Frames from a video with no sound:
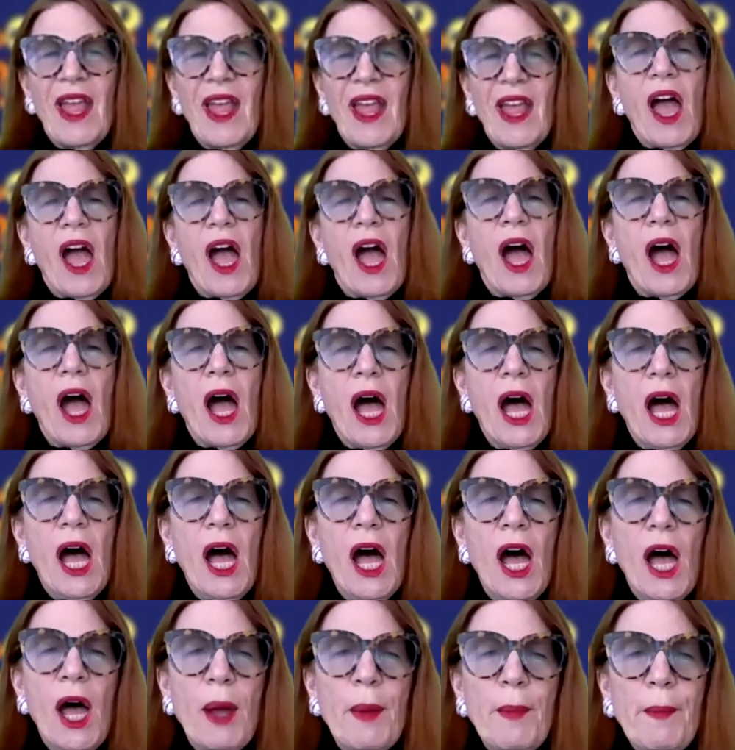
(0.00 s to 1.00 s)
He, he
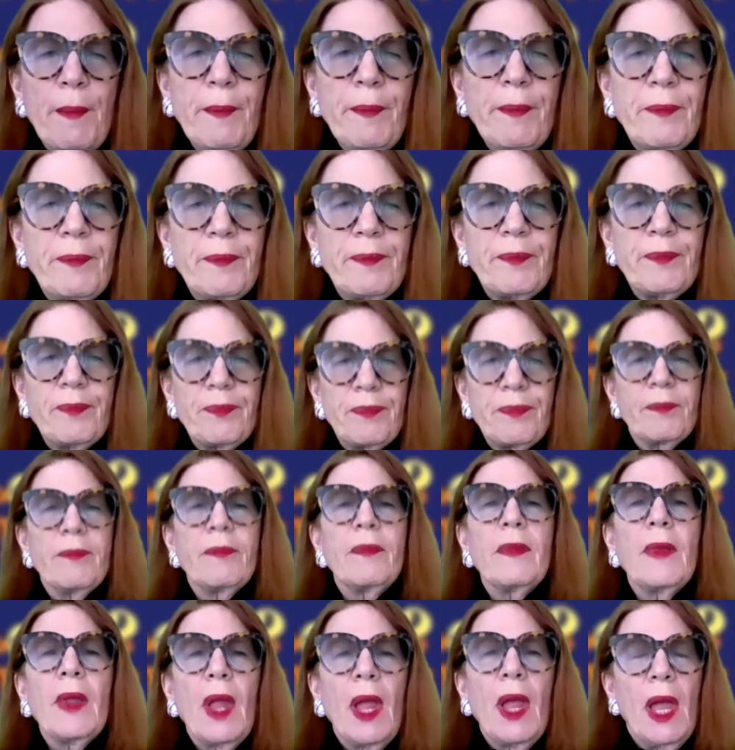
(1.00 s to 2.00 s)
found um, out a lot of good
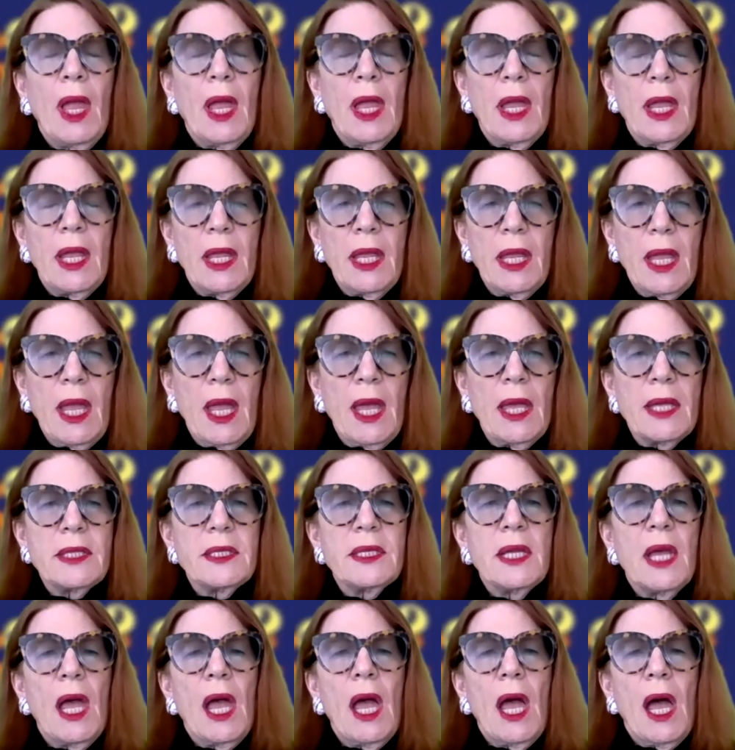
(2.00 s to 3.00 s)
information. Yes.
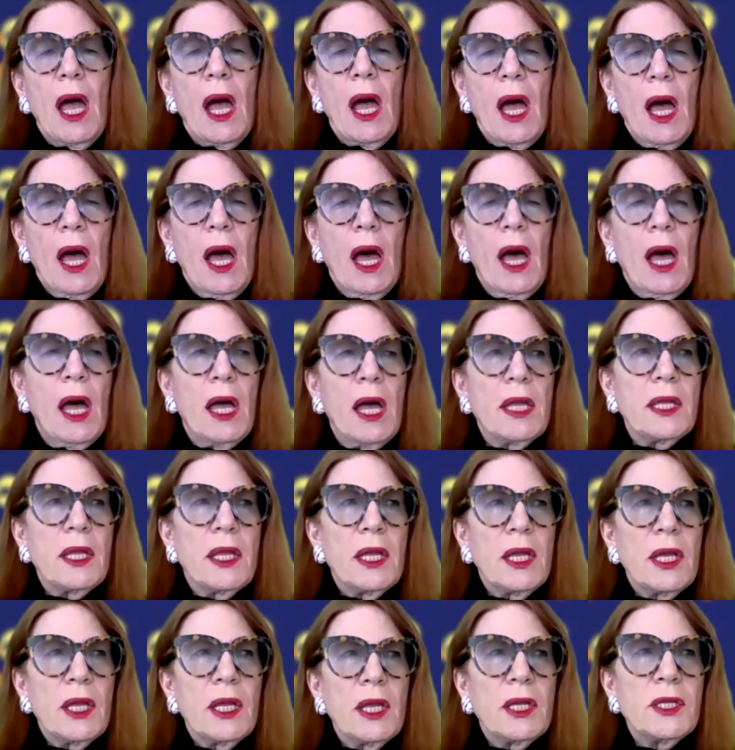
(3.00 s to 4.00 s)
Uh,
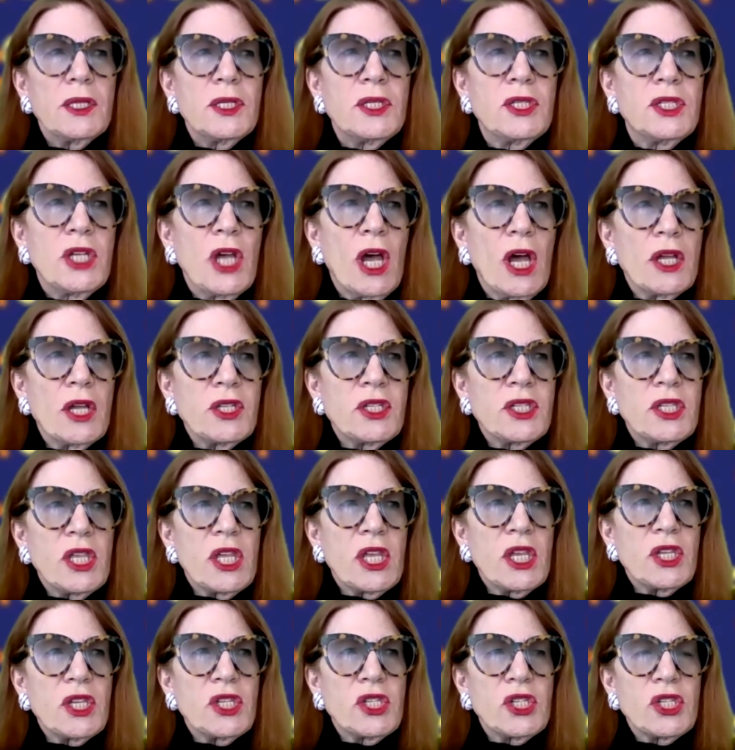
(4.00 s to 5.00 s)
does
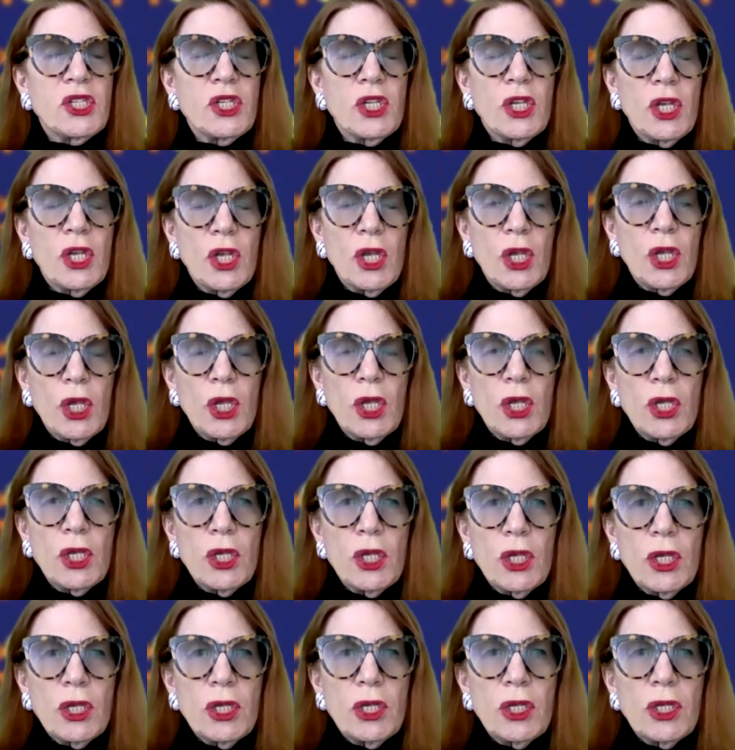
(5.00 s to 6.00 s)
this
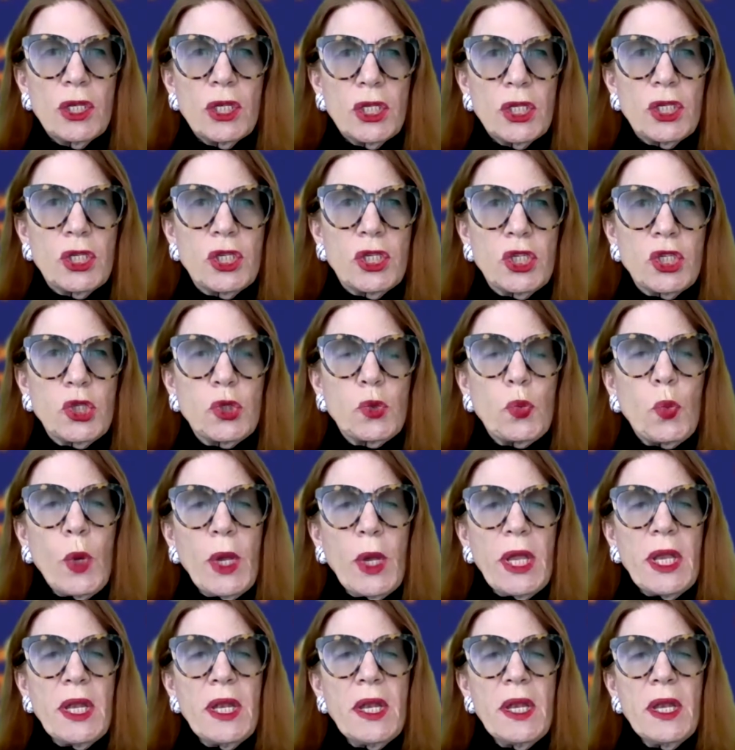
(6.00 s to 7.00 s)

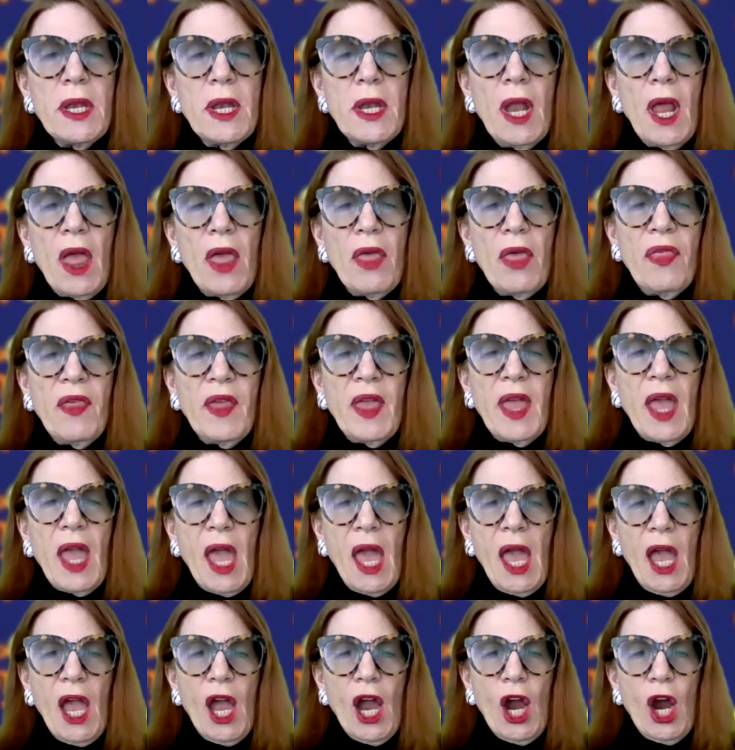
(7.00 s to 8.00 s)
sweeten the
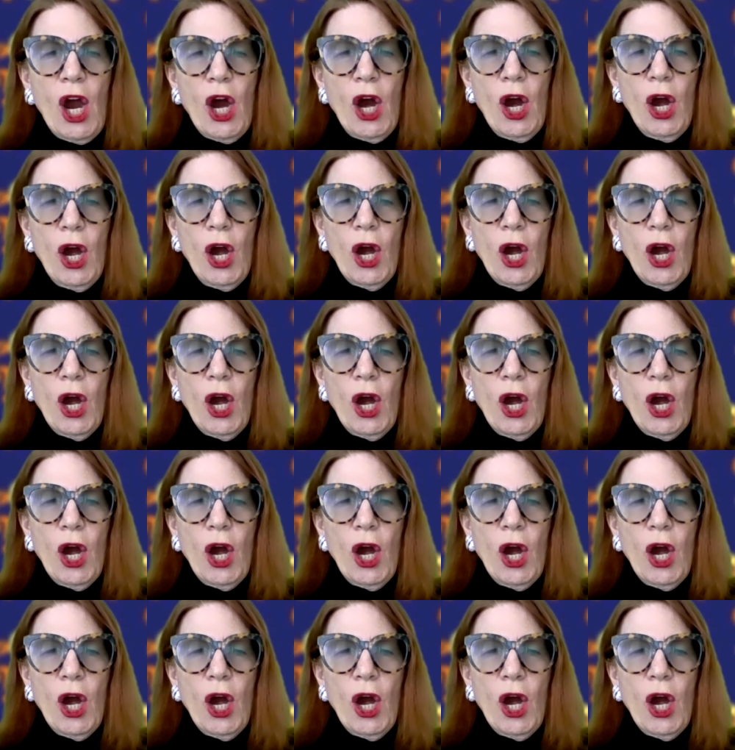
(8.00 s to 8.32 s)
air?